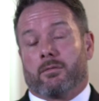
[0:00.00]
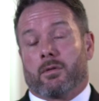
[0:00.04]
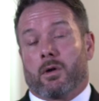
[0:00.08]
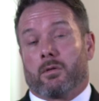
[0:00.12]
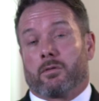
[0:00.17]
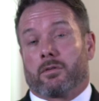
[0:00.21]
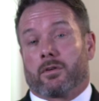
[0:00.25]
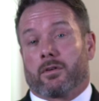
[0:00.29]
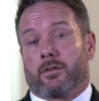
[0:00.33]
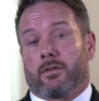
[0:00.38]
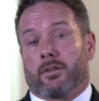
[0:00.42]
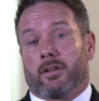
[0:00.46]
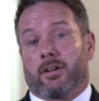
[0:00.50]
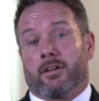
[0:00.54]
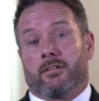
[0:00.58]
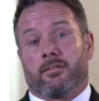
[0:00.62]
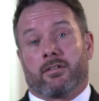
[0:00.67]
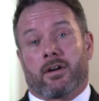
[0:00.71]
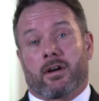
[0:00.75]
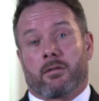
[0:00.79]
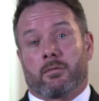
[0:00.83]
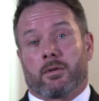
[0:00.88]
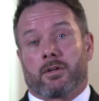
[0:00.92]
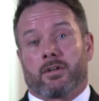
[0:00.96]
am over the
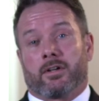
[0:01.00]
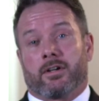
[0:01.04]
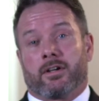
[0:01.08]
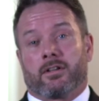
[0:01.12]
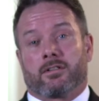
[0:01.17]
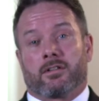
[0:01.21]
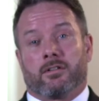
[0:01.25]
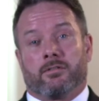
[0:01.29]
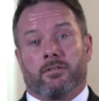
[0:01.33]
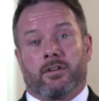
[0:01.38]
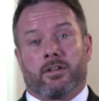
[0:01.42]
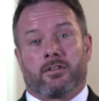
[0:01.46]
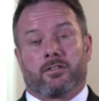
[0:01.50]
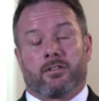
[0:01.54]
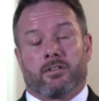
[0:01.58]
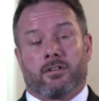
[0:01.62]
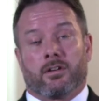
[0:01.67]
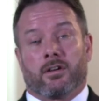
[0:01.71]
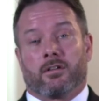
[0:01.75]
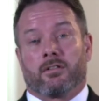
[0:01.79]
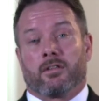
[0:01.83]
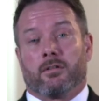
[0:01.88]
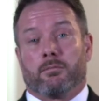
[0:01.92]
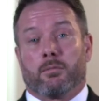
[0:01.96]
Environmental Health
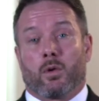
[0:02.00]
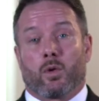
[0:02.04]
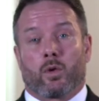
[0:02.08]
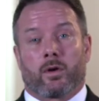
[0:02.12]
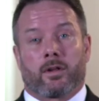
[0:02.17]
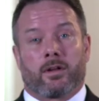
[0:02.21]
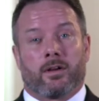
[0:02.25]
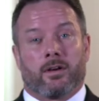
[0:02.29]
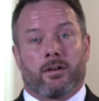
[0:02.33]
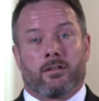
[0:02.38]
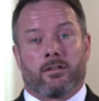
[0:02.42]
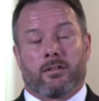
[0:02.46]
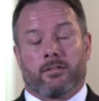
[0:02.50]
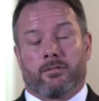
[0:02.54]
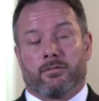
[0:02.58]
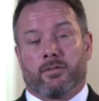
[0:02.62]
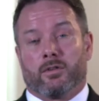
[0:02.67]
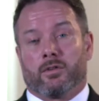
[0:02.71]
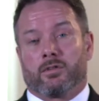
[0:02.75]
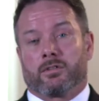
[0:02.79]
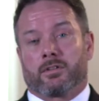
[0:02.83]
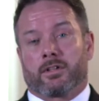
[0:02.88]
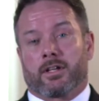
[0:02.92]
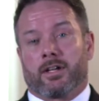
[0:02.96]
Division of the Board of Health of
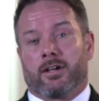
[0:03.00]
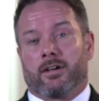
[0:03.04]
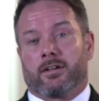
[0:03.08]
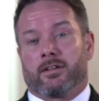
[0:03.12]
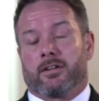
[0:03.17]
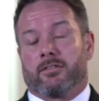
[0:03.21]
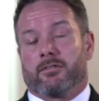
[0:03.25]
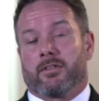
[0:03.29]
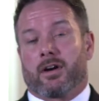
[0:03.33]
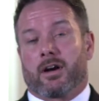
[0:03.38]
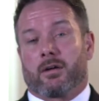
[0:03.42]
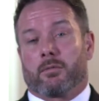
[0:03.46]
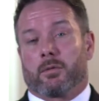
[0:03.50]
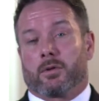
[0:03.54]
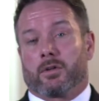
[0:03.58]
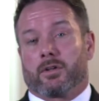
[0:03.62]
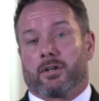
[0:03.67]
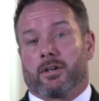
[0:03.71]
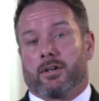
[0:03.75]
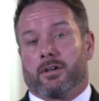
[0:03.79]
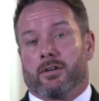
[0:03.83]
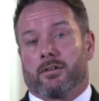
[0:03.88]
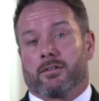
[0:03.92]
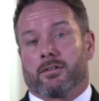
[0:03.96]
Fulton County
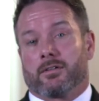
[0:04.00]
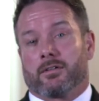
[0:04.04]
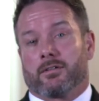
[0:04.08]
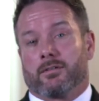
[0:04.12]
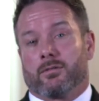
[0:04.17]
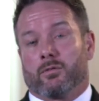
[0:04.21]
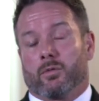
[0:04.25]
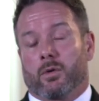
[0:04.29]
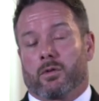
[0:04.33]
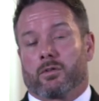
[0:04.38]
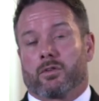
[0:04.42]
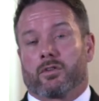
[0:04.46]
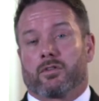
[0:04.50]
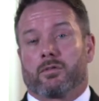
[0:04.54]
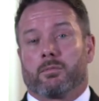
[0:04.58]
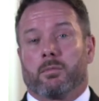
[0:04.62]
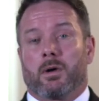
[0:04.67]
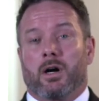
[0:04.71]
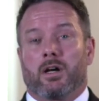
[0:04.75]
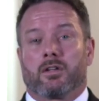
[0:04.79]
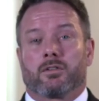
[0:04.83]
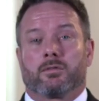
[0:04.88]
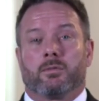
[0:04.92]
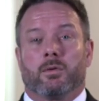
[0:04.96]
Environmental Health. We're
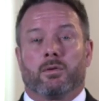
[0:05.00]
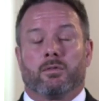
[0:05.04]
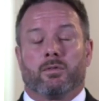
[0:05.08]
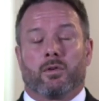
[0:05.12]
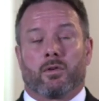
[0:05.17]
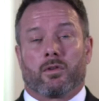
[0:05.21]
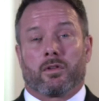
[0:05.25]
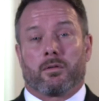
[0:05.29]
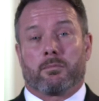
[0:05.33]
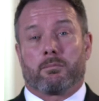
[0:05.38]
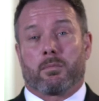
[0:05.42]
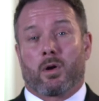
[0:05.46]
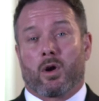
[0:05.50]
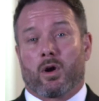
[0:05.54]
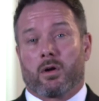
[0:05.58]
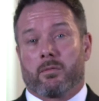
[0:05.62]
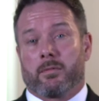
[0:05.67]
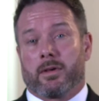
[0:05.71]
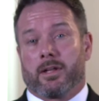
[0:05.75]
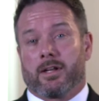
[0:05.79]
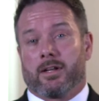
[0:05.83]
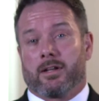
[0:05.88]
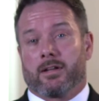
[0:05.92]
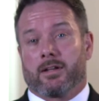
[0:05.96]
responsible for the
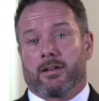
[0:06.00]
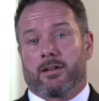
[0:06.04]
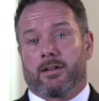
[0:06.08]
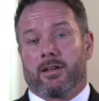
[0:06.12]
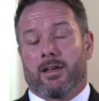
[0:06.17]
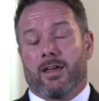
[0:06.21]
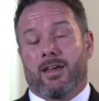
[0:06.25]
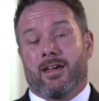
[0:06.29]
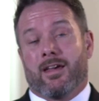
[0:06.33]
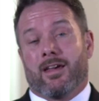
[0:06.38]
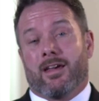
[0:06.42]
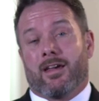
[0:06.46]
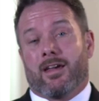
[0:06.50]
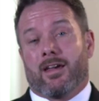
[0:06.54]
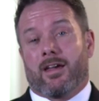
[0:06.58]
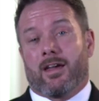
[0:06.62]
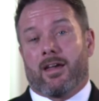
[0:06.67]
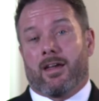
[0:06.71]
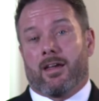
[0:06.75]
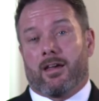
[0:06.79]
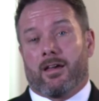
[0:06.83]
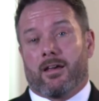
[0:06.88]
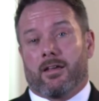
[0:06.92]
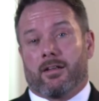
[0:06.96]
permitting
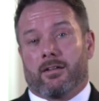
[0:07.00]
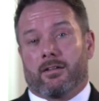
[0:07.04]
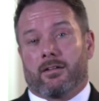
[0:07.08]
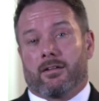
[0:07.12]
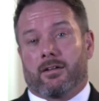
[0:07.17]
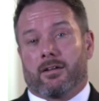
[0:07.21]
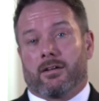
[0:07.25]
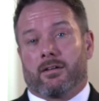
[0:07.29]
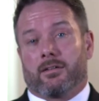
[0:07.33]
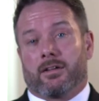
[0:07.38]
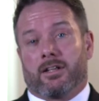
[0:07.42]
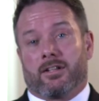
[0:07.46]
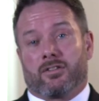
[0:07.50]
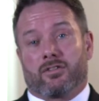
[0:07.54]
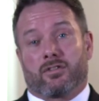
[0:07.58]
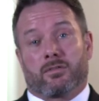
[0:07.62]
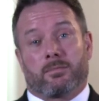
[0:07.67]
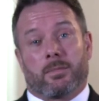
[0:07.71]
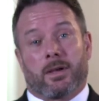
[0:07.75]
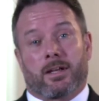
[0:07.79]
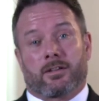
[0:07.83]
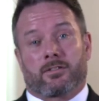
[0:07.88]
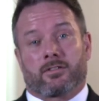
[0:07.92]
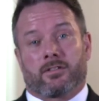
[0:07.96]
and
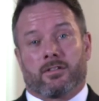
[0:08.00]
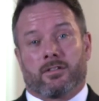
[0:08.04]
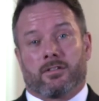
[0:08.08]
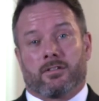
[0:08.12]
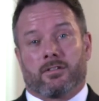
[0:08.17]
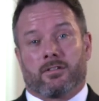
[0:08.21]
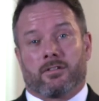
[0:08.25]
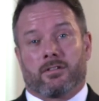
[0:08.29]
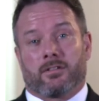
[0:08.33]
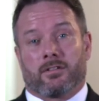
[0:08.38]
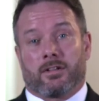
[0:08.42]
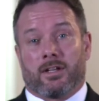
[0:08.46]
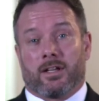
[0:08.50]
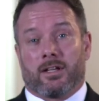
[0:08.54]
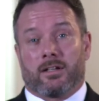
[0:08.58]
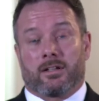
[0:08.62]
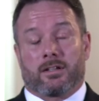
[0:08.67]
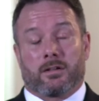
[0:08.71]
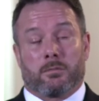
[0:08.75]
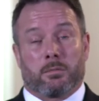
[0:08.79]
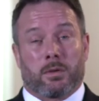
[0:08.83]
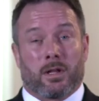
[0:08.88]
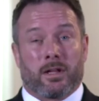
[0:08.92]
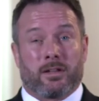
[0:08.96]
inspections
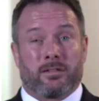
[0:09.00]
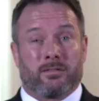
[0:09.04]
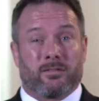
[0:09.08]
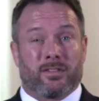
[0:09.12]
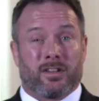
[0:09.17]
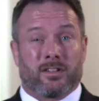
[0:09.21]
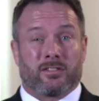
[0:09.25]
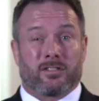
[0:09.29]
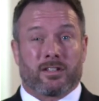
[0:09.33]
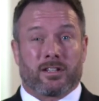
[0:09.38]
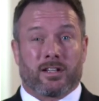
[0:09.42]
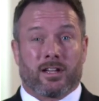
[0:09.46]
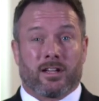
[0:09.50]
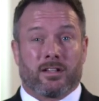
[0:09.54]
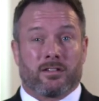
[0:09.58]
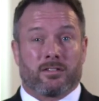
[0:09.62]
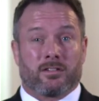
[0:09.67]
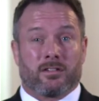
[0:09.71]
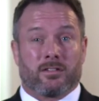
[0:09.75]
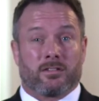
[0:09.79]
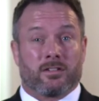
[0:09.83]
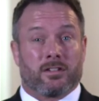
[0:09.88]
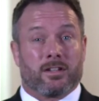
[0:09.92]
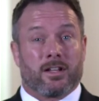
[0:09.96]
and complaint
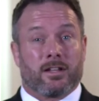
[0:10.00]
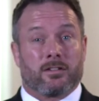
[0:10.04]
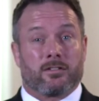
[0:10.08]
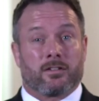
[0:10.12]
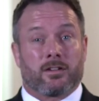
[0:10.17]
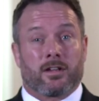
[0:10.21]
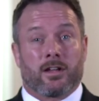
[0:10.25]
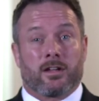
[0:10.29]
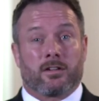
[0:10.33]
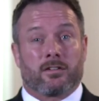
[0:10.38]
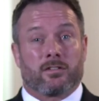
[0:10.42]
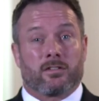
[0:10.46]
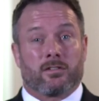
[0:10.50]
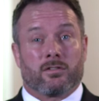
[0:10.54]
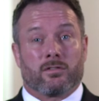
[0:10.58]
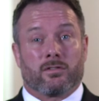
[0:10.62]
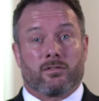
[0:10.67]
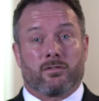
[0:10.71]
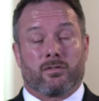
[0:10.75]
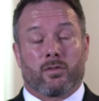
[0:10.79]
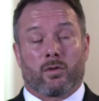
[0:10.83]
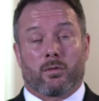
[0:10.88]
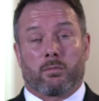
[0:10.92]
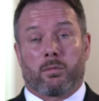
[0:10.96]
investigations and
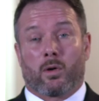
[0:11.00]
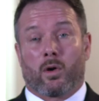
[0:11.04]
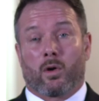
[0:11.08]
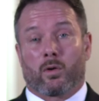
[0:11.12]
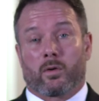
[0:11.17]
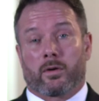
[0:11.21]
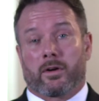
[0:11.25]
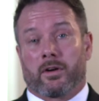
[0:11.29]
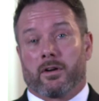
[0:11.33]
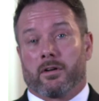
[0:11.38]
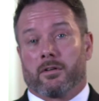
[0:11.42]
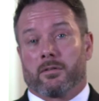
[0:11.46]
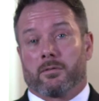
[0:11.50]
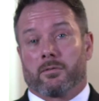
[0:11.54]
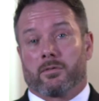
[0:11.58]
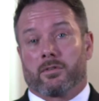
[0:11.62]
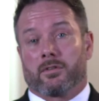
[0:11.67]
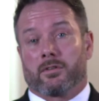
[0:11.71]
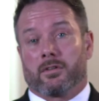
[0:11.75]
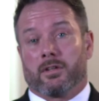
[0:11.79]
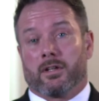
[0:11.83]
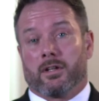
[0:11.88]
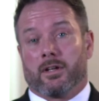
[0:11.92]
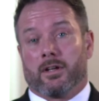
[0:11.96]
education for
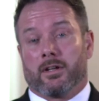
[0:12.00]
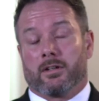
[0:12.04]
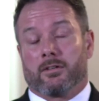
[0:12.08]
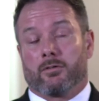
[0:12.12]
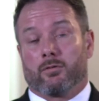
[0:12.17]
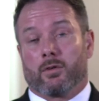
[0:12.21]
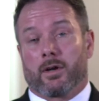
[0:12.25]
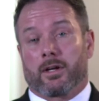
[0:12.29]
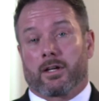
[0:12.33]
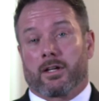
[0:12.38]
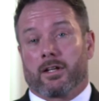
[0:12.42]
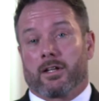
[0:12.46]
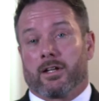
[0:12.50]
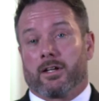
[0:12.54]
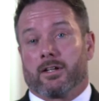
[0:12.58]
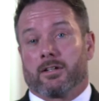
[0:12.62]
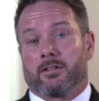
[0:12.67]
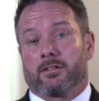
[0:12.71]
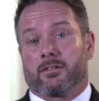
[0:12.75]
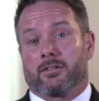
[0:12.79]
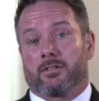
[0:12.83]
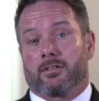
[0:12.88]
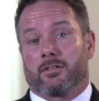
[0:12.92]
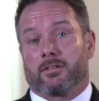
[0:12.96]
programs that
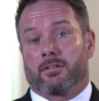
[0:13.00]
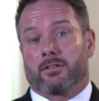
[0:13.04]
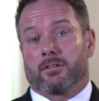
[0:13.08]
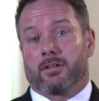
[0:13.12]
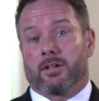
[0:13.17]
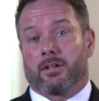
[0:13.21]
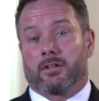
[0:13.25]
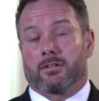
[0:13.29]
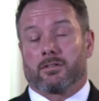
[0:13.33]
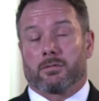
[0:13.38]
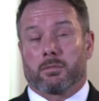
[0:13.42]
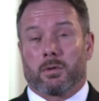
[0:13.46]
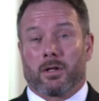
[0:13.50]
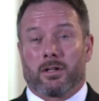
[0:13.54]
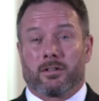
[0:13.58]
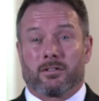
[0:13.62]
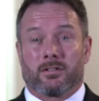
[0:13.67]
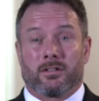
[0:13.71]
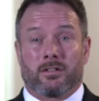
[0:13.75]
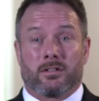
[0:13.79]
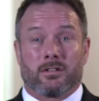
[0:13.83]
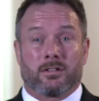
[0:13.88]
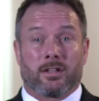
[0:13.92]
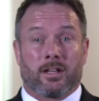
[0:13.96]
regulate such
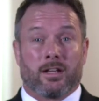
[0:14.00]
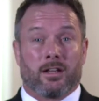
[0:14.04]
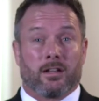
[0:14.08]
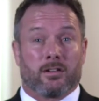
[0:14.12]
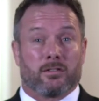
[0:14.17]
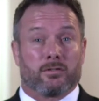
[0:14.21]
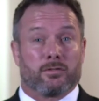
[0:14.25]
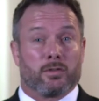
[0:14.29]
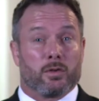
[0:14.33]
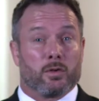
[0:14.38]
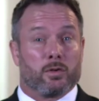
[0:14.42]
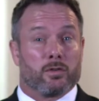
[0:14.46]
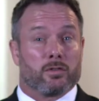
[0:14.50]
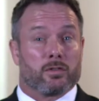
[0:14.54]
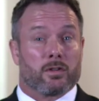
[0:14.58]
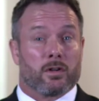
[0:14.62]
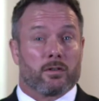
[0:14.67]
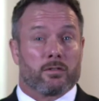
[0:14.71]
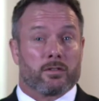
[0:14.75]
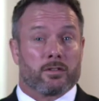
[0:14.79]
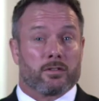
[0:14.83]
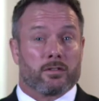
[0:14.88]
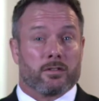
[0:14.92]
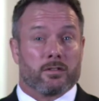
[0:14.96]
places as food
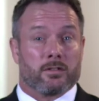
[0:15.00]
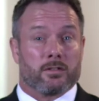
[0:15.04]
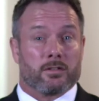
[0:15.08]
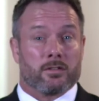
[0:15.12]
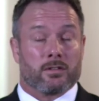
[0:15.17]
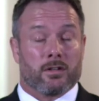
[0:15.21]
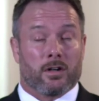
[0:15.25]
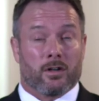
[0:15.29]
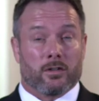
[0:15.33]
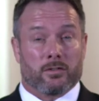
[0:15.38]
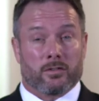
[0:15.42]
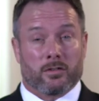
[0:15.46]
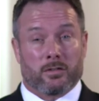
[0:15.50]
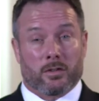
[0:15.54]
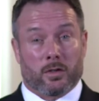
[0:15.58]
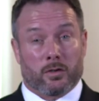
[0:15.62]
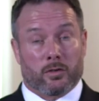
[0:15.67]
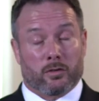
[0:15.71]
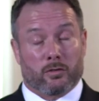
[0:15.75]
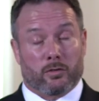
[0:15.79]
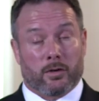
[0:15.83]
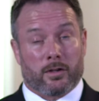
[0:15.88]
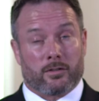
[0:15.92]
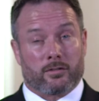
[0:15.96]
services, also
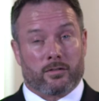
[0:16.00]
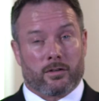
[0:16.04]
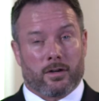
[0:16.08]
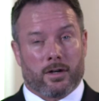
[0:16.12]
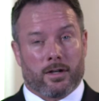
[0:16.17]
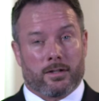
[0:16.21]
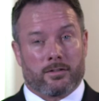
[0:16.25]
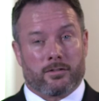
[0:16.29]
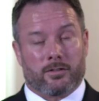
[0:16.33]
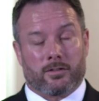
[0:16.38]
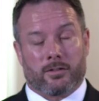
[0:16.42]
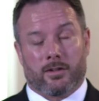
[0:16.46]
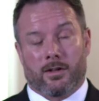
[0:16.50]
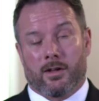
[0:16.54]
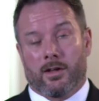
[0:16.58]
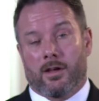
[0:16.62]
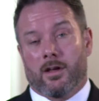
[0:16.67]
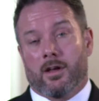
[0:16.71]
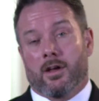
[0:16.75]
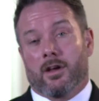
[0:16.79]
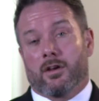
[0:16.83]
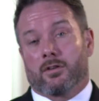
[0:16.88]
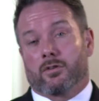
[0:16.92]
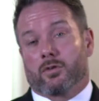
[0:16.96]
known as restaurants,
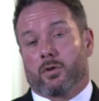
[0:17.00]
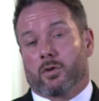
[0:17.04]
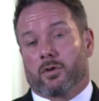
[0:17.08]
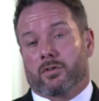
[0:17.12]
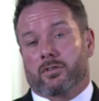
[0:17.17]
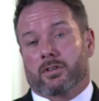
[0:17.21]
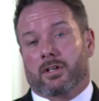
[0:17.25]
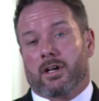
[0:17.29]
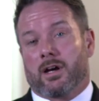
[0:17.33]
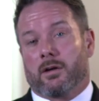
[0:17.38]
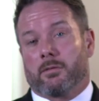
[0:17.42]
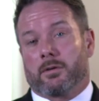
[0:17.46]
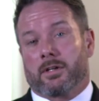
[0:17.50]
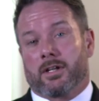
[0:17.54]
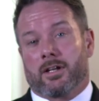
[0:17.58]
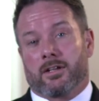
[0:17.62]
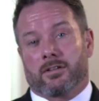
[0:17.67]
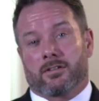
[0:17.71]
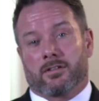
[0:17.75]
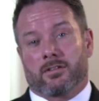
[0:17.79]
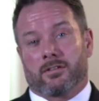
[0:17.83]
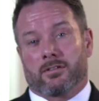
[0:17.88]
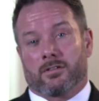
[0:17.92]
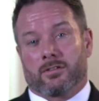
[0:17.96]
tourist
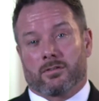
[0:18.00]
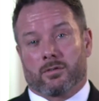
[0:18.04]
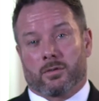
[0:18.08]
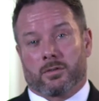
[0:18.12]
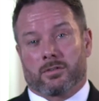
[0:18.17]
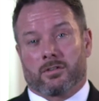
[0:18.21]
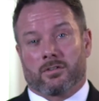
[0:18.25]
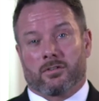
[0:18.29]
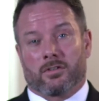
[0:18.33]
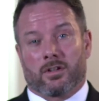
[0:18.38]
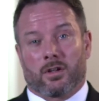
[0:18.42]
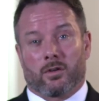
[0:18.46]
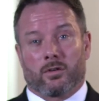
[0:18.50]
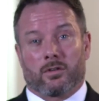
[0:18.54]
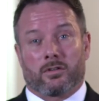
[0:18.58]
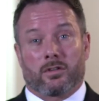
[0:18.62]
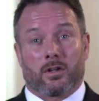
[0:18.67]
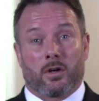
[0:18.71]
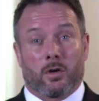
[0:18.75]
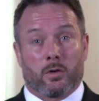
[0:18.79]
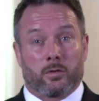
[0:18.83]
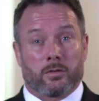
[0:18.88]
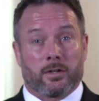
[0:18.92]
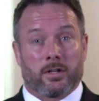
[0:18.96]
accommodations, which is known
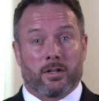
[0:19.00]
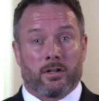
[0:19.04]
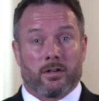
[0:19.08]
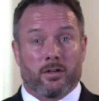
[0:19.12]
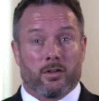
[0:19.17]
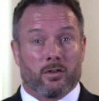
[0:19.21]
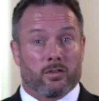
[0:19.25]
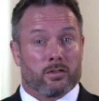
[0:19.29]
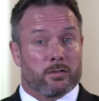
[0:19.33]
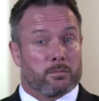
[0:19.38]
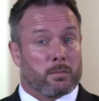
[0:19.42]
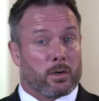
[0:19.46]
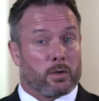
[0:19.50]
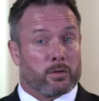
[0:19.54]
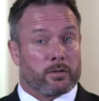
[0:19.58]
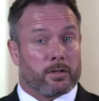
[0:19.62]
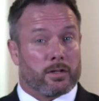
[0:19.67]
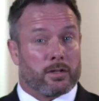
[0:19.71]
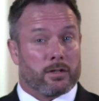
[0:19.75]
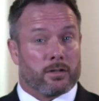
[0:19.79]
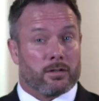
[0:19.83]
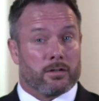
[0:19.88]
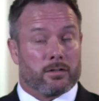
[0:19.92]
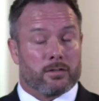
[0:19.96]
as hotels or
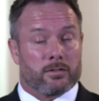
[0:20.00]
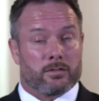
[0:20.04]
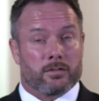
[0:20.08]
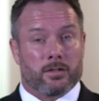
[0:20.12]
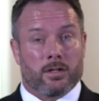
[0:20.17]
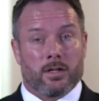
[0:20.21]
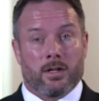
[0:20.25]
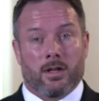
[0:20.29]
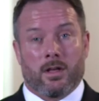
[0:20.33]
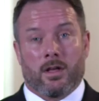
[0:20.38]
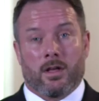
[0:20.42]
motels,